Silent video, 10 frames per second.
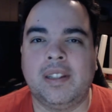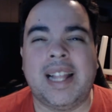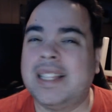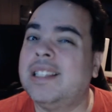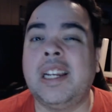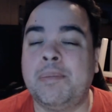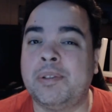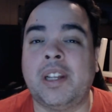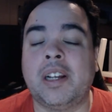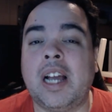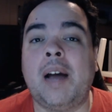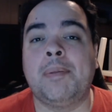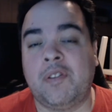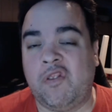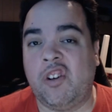Not the 90%
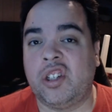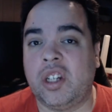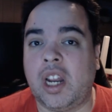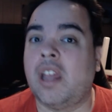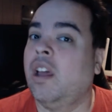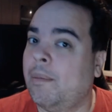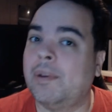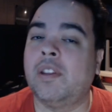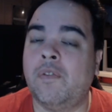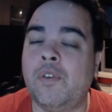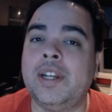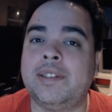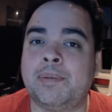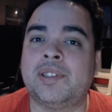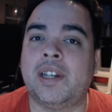copy, unfortunately, but the
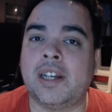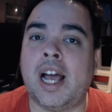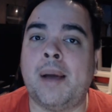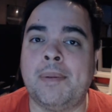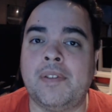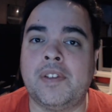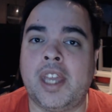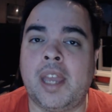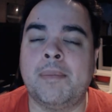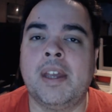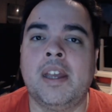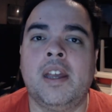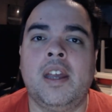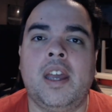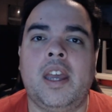40% copy of the game.
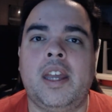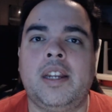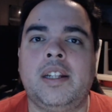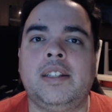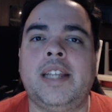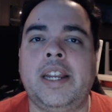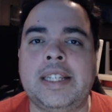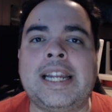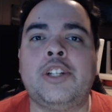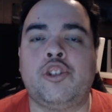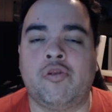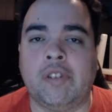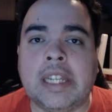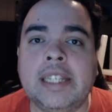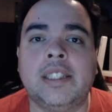And they decided to
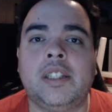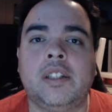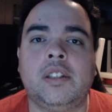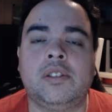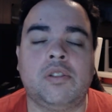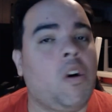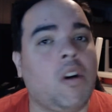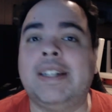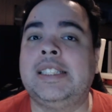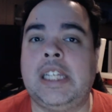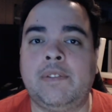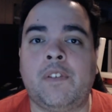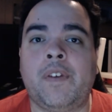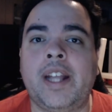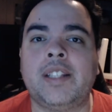release it to all Resident
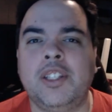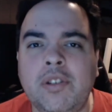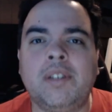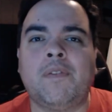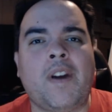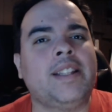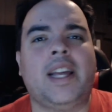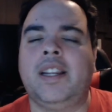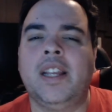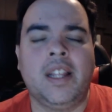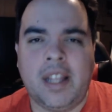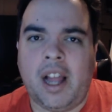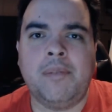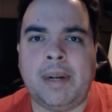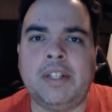Evil fans. And you can find that
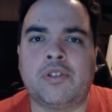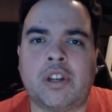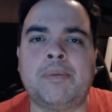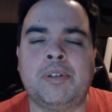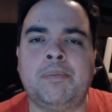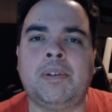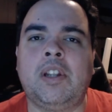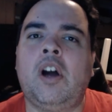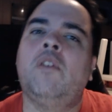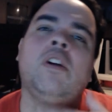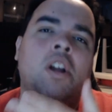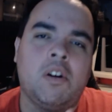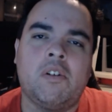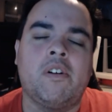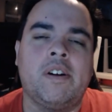on my description below,
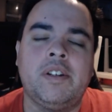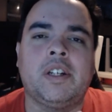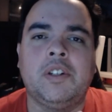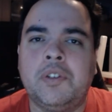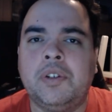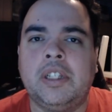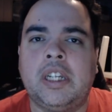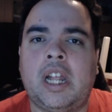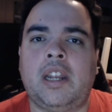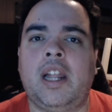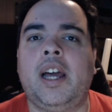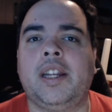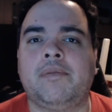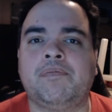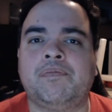or you can Google it
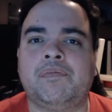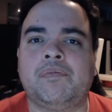online.